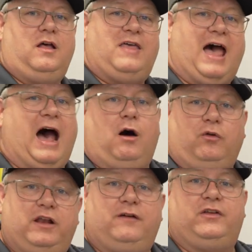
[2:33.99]
the
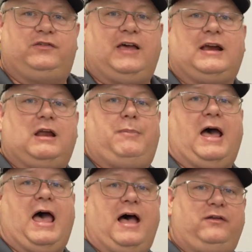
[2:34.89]
outlet of the second
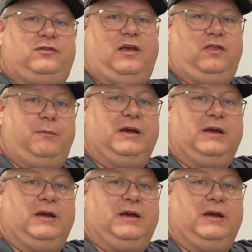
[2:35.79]
pass and the